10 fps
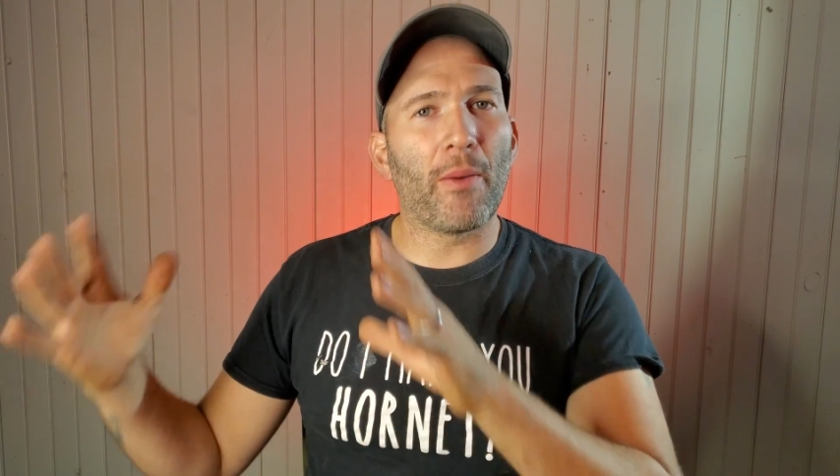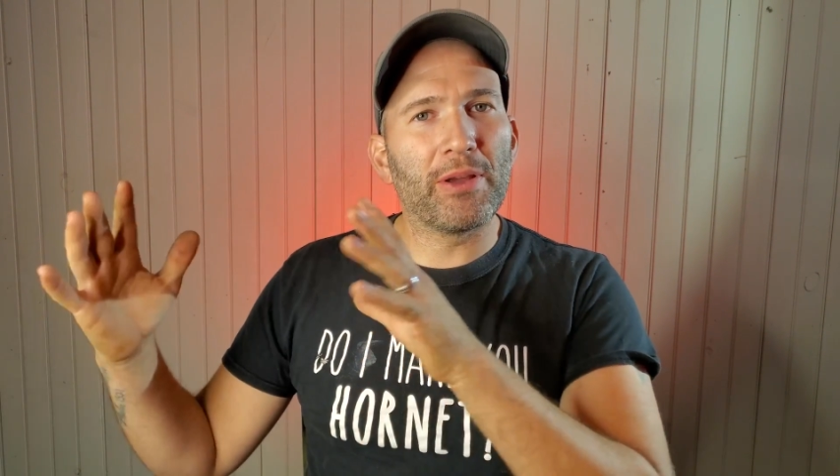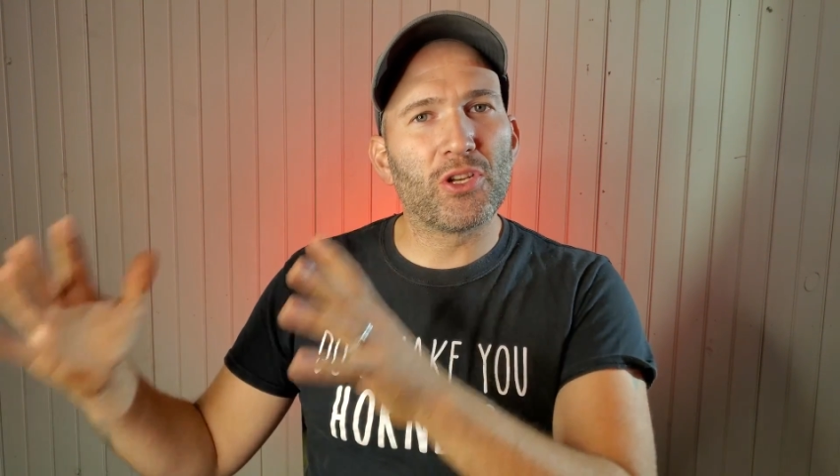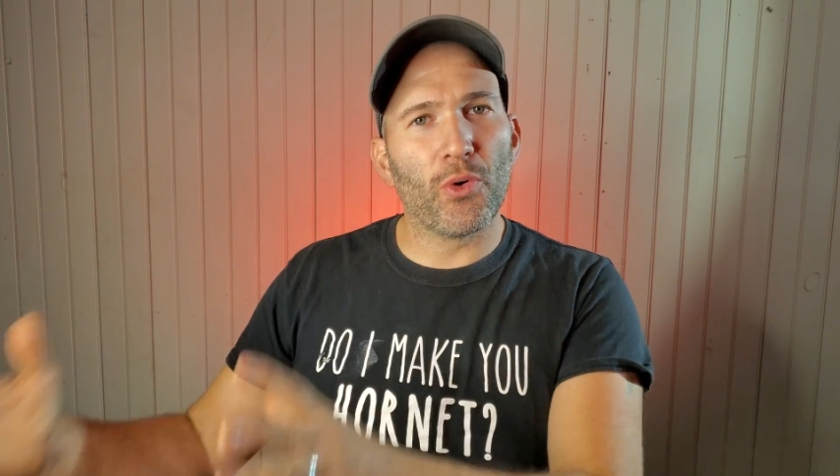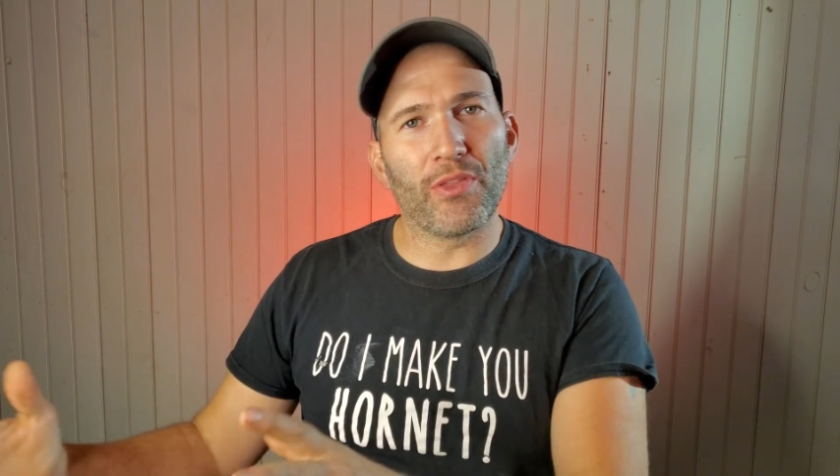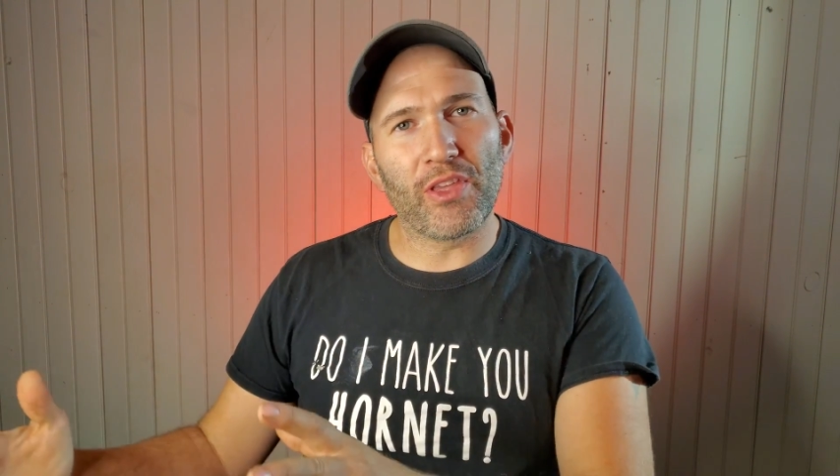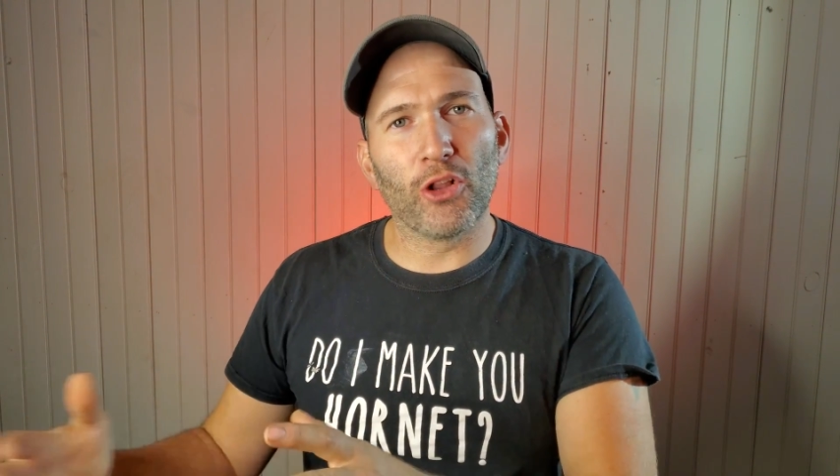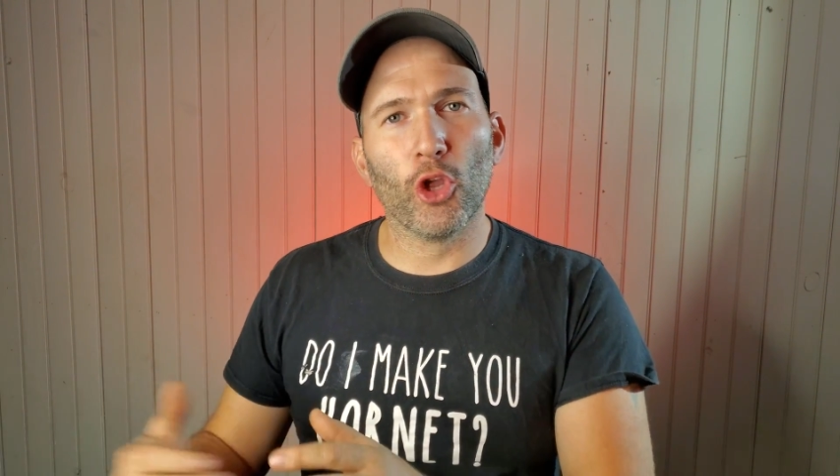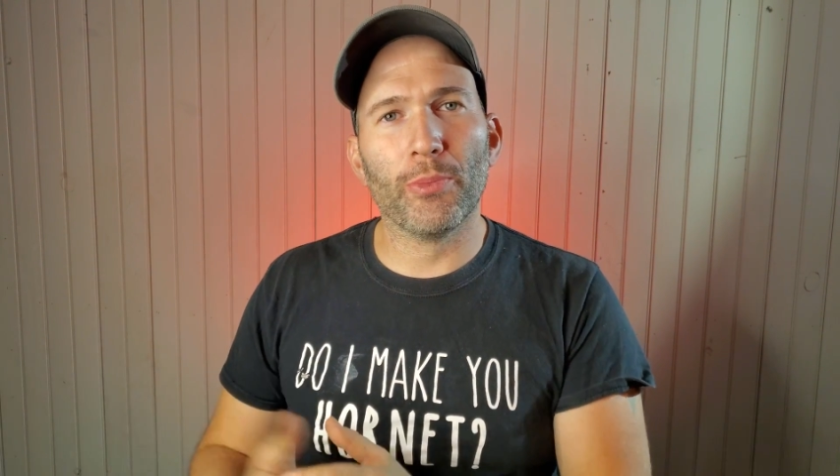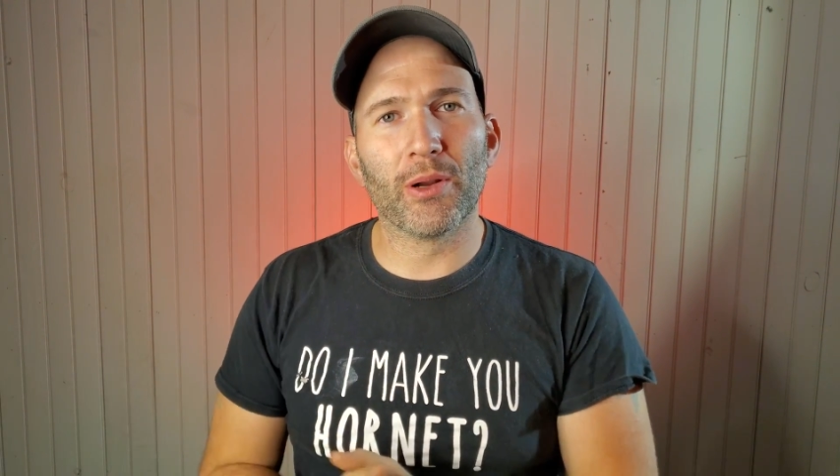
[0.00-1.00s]
I'll be doing the
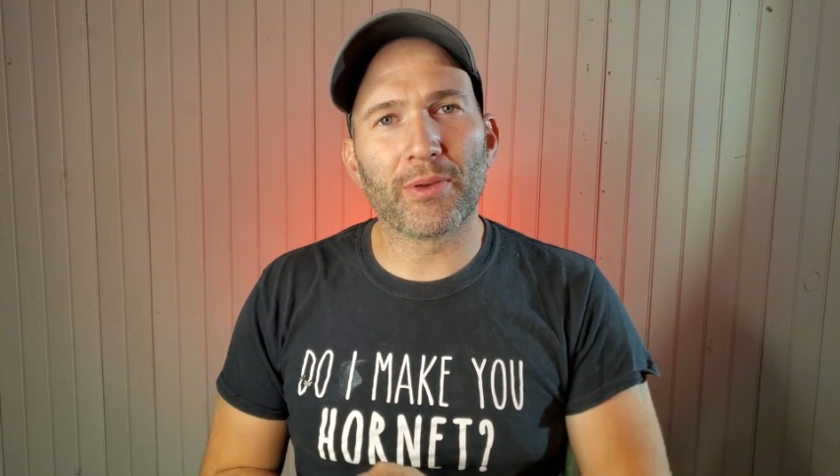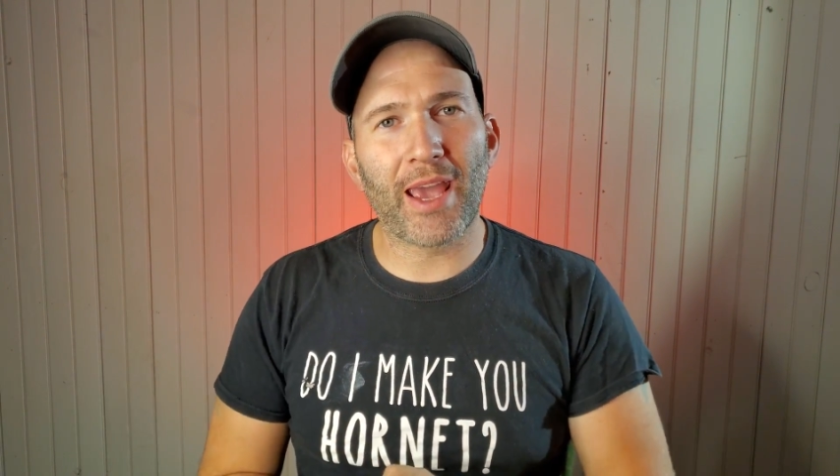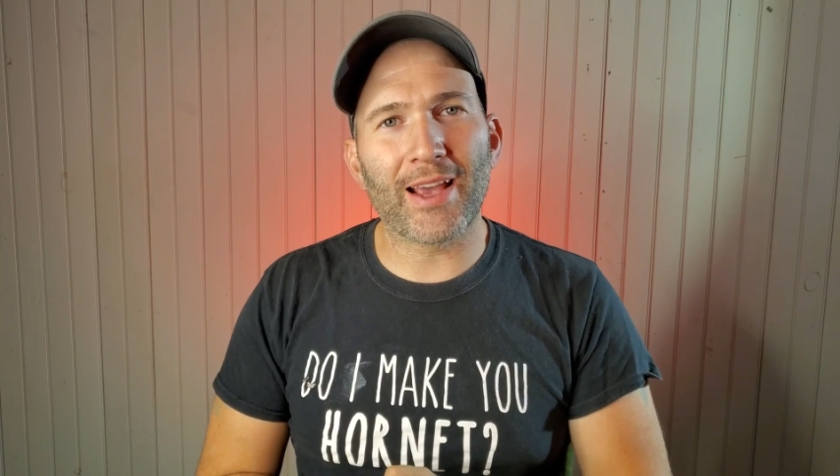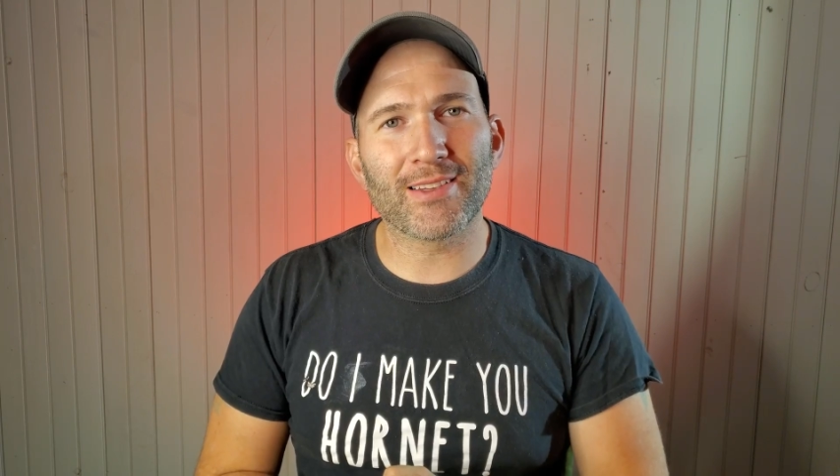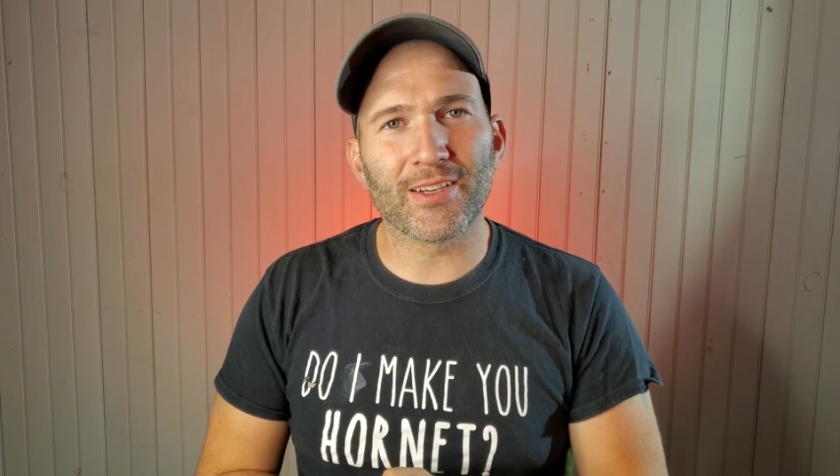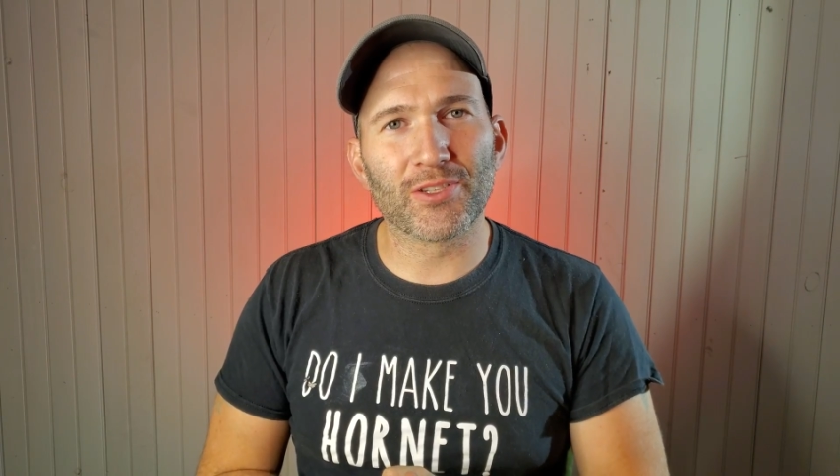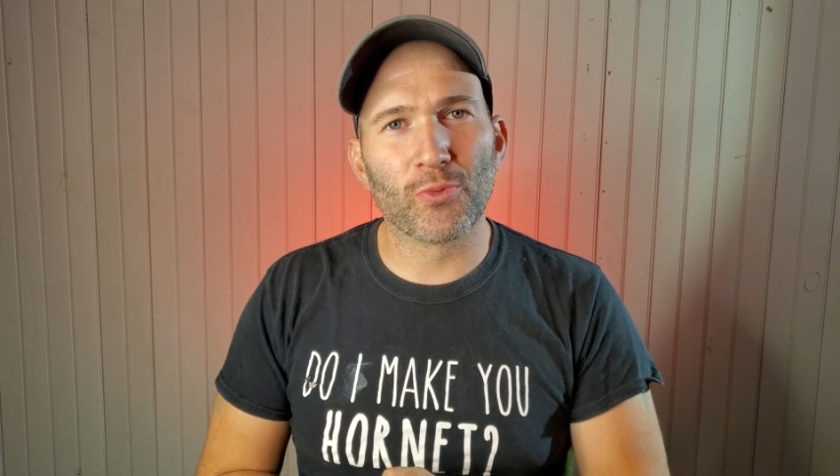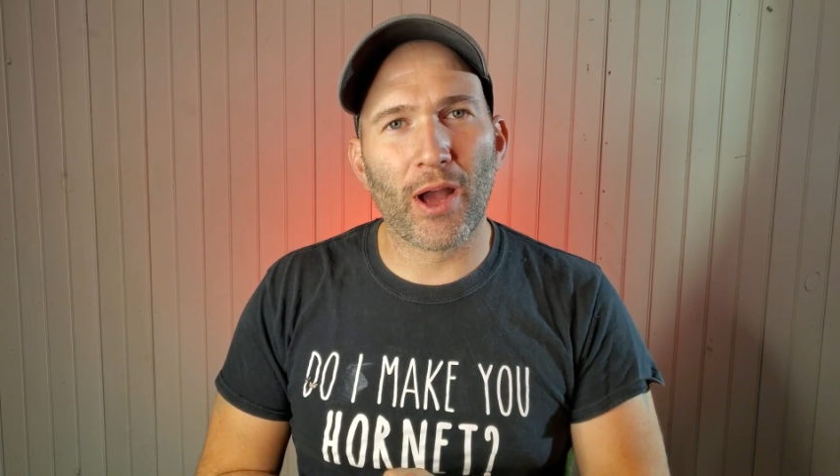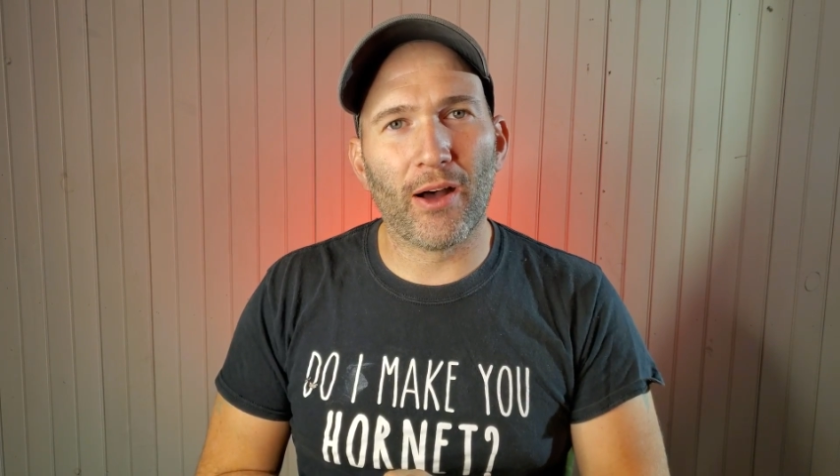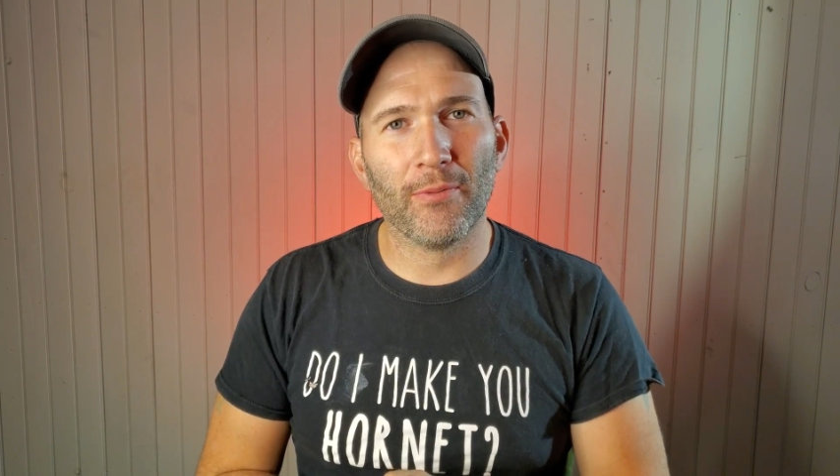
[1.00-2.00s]
aluminum casting as
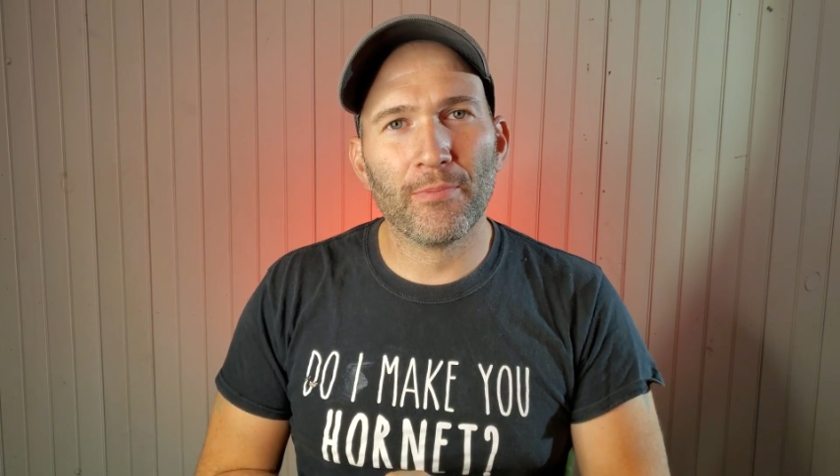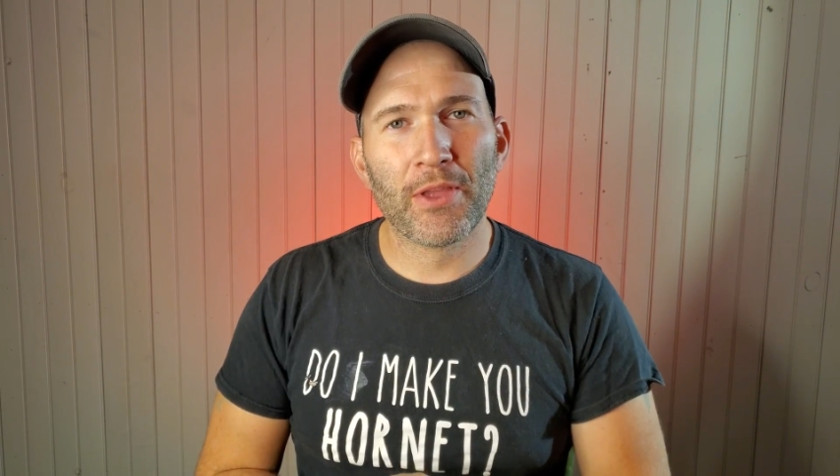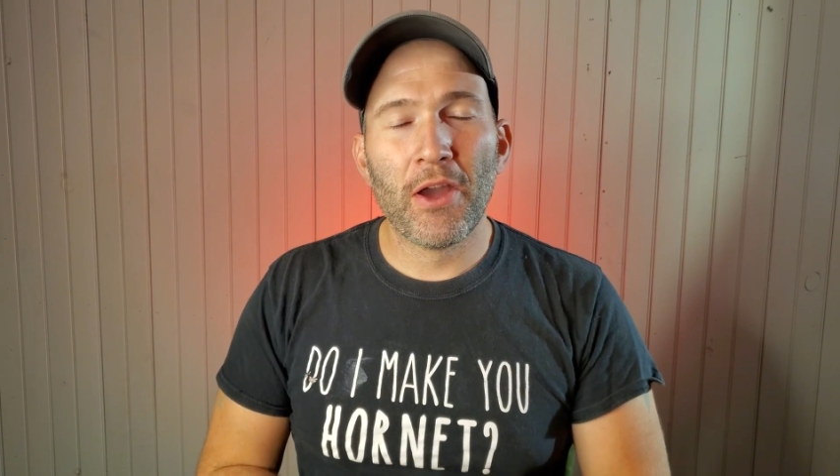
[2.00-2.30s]
well.